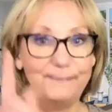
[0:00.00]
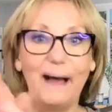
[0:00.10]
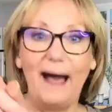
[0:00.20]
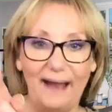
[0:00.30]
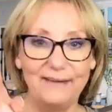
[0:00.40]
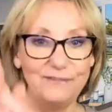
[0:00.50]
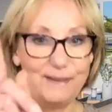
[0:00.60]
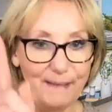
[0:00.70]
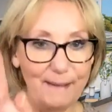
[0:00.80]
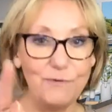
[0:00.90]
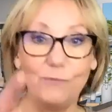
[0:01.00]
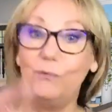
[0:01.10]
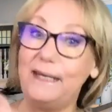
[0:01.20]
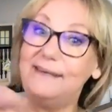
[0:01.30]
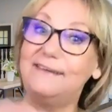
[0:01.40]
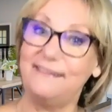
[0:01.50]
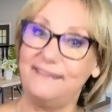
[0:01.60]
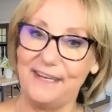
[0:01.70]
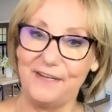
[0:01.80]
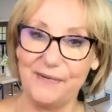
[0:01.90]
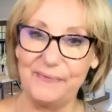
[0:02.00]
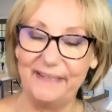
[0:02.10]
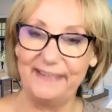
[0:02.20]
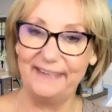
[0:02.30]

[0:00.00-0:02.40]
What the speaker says: but remember, we need to see you.